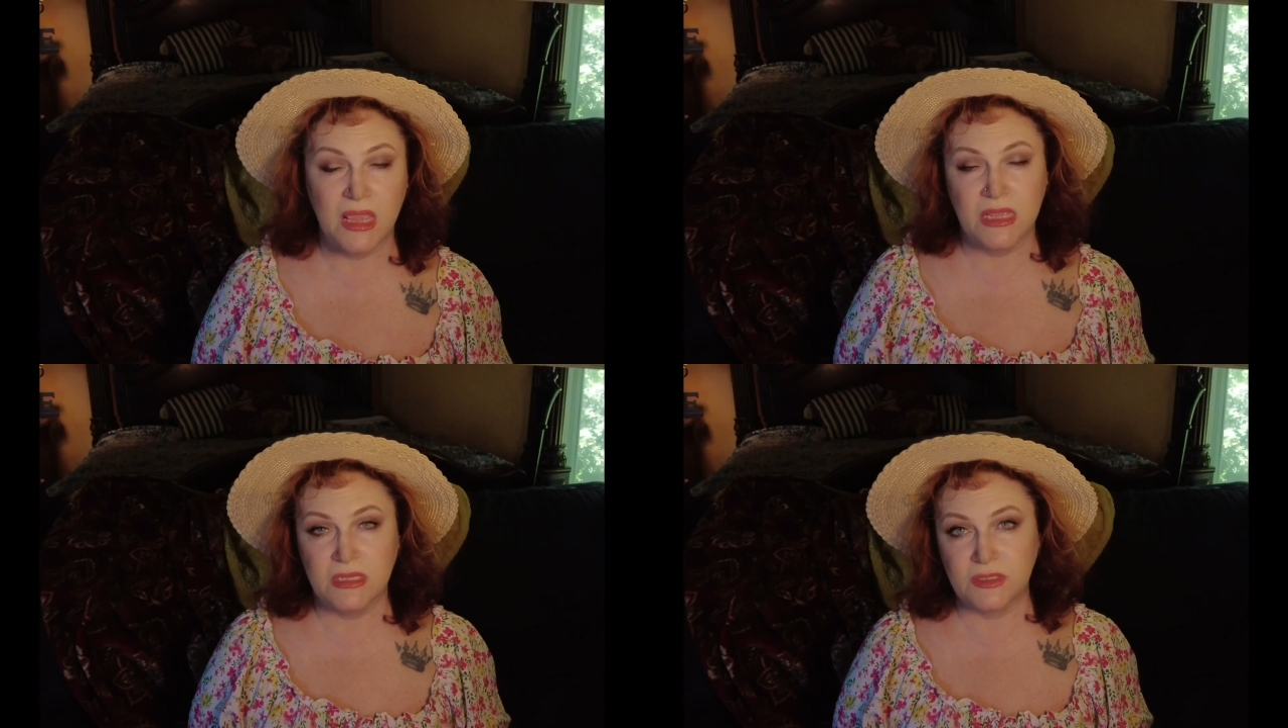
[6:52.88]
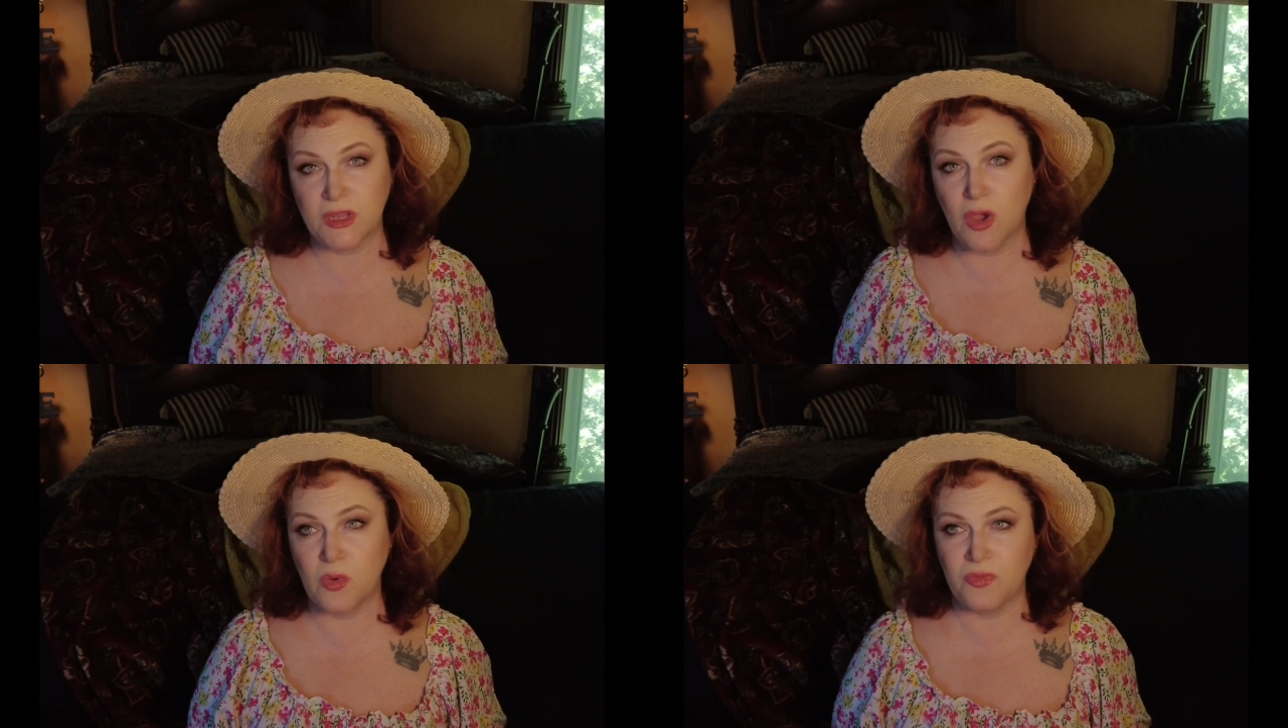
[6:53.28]

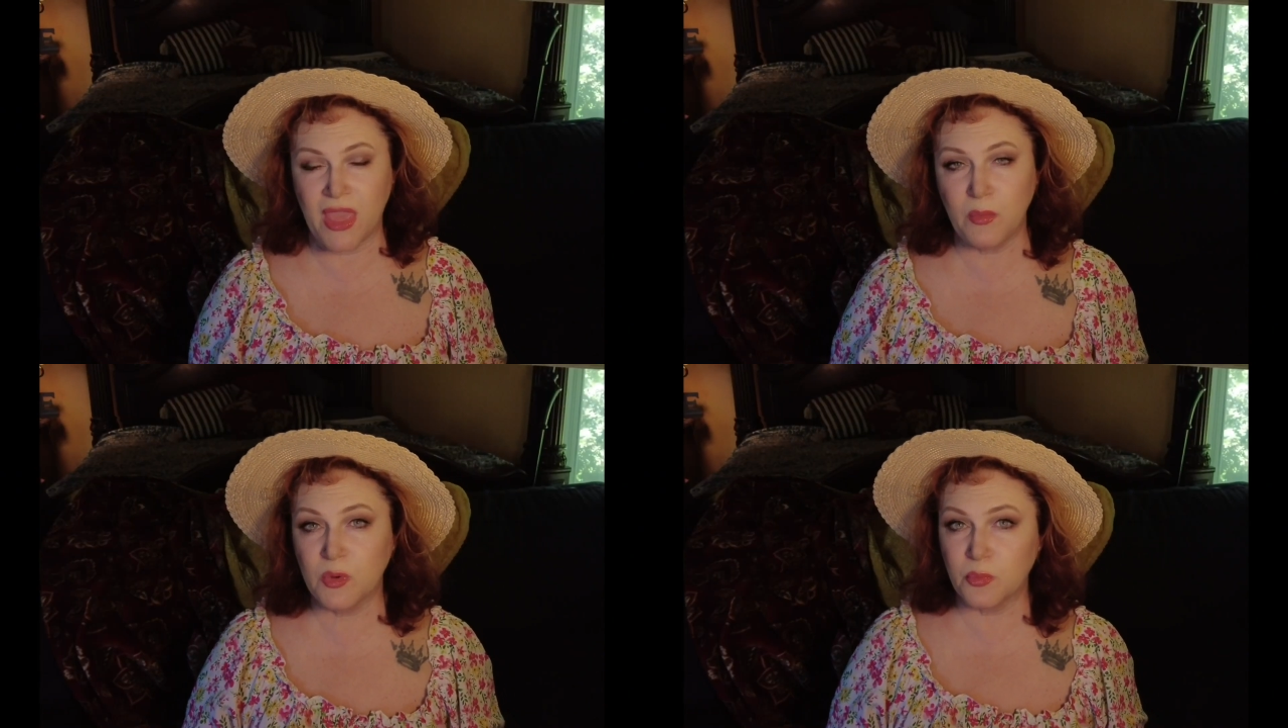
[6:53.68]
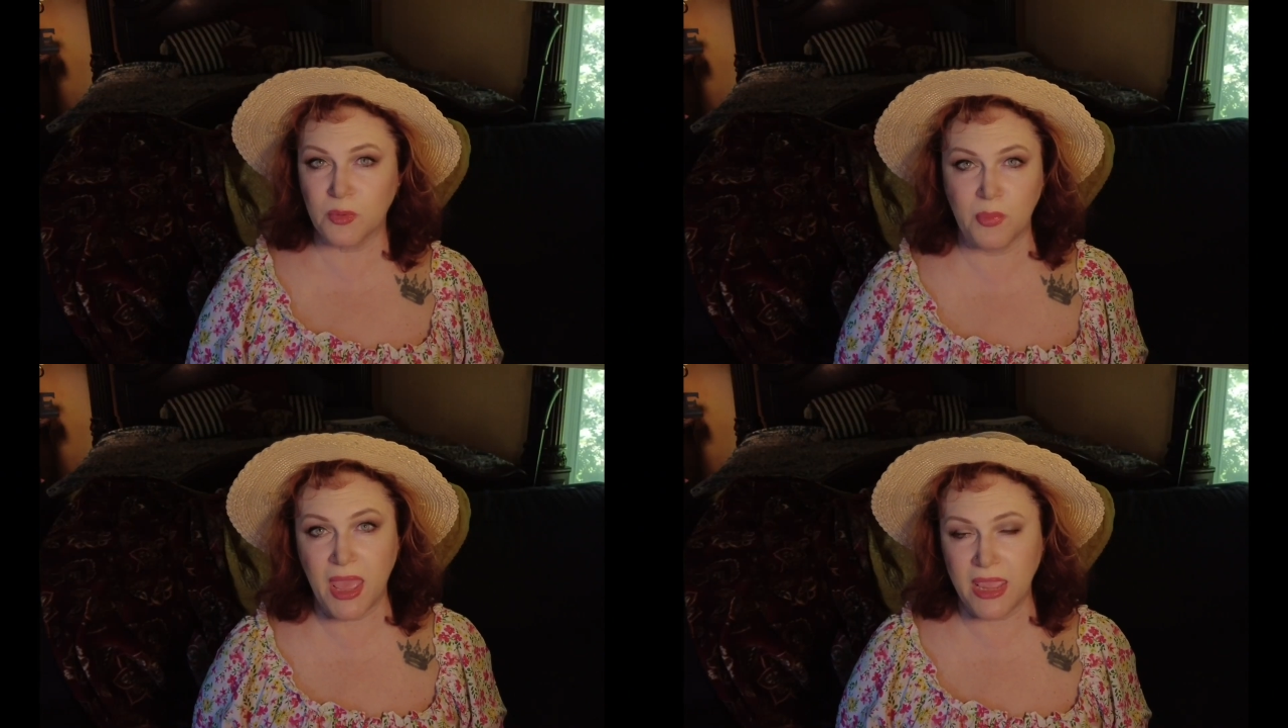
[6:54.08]
So they were
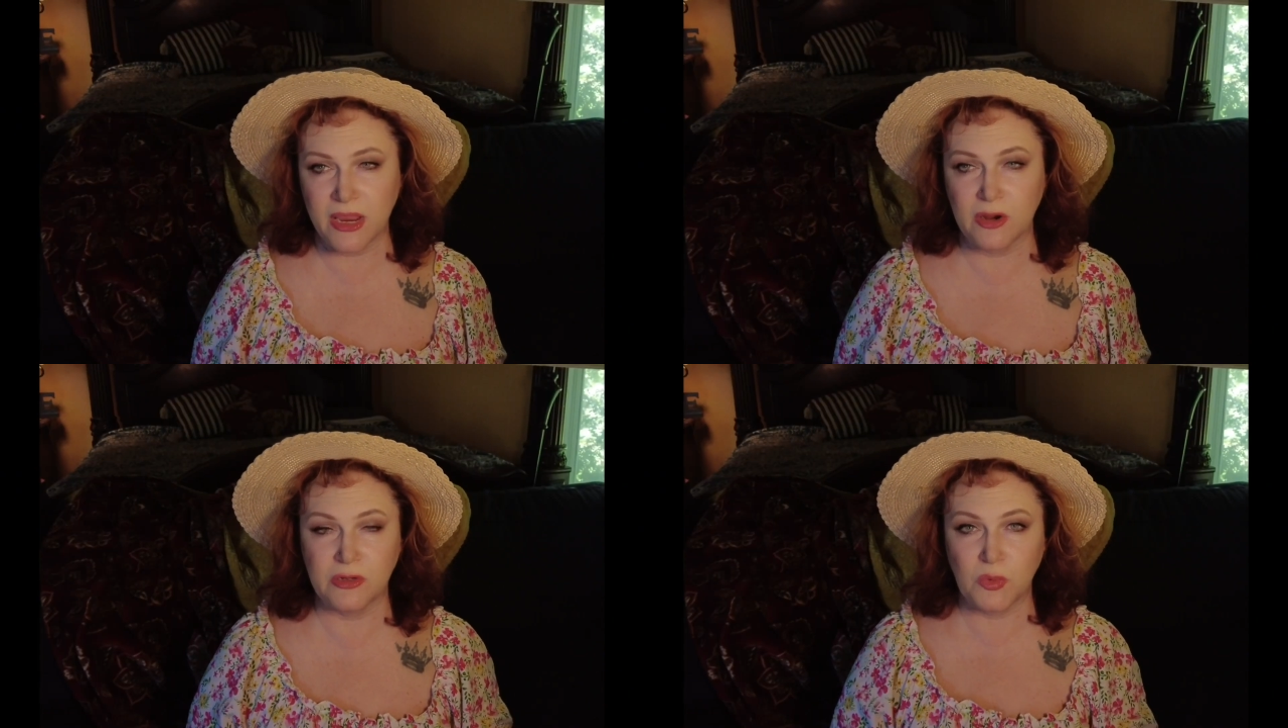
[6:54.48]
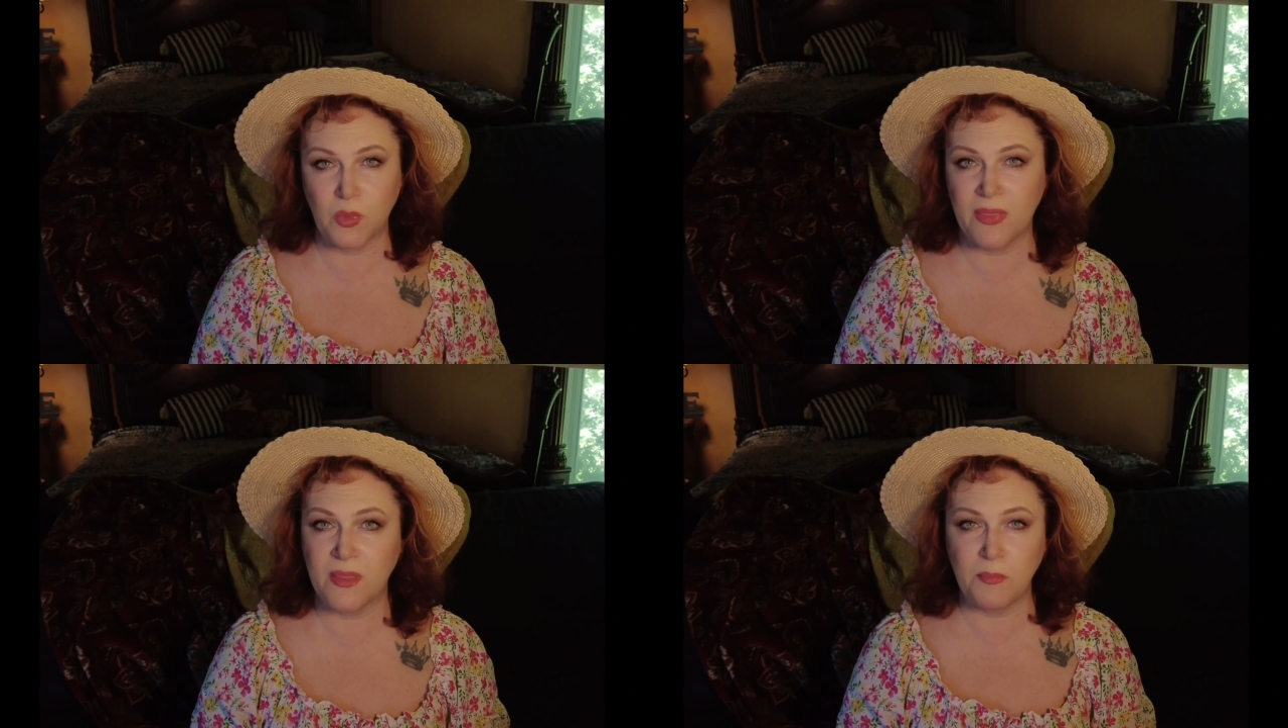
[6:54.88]
prepared
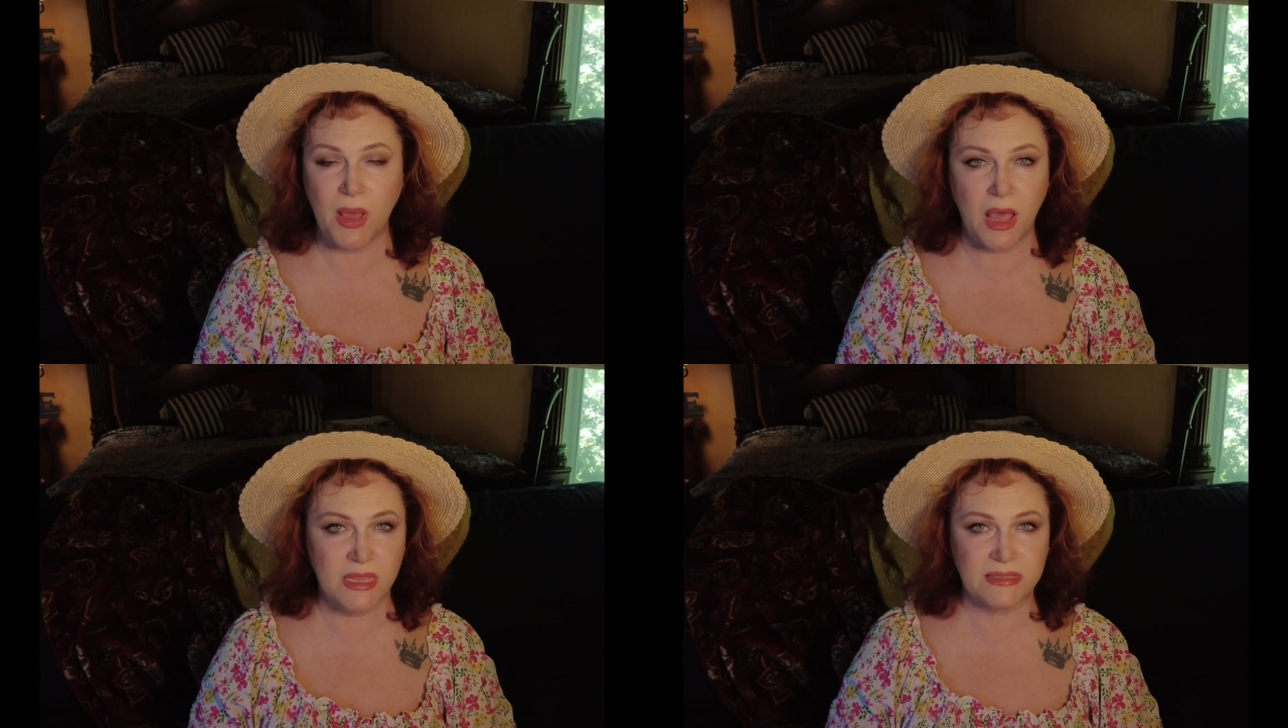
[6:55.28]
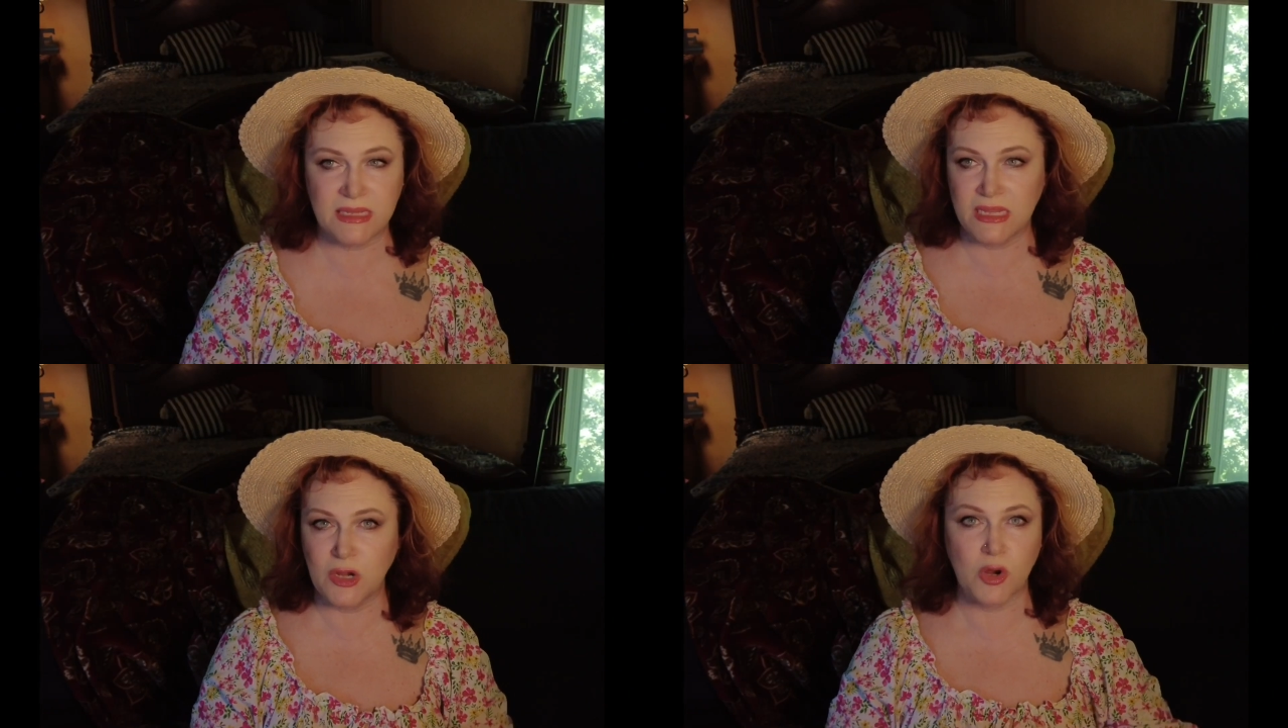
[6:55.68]
when the
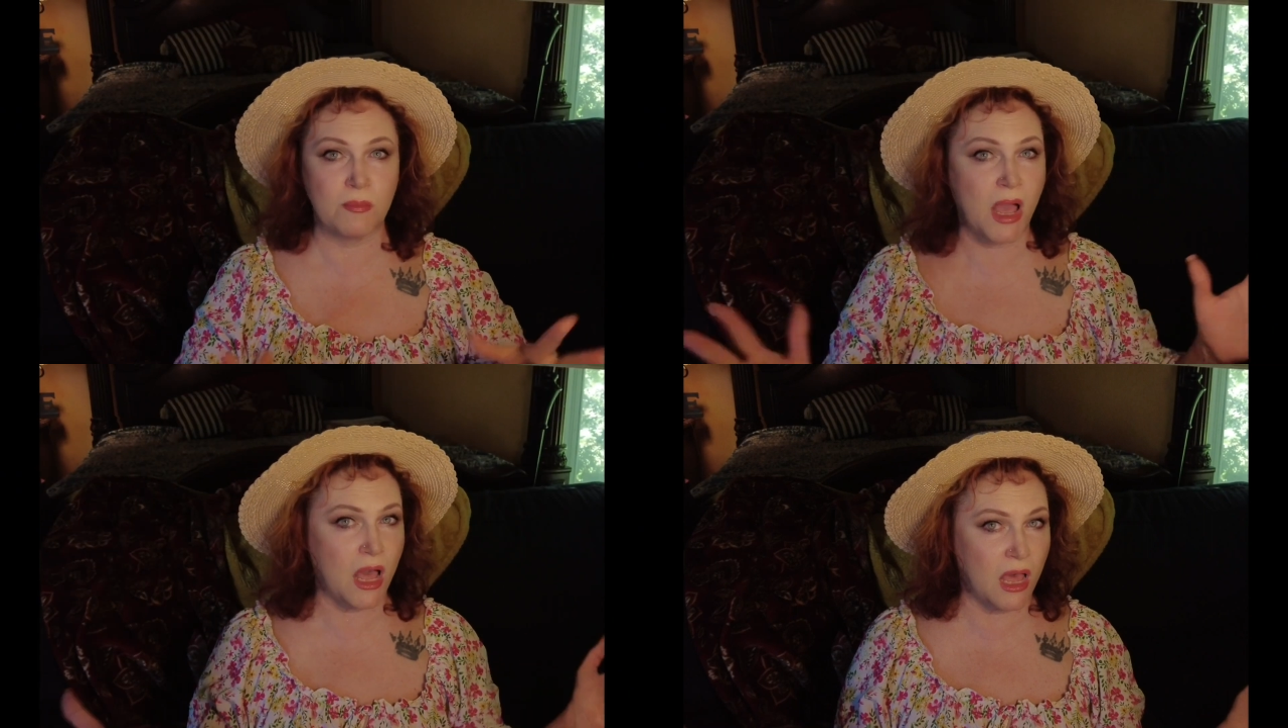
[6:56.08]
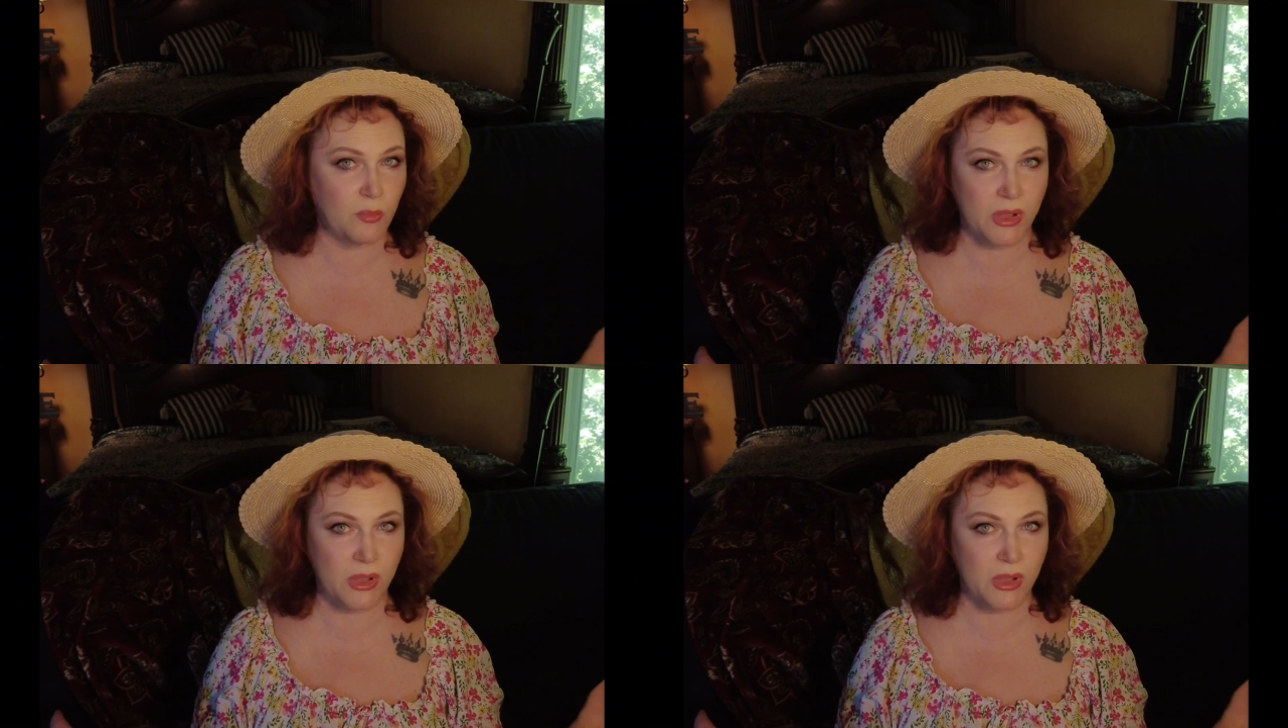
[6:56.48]
posse or mob,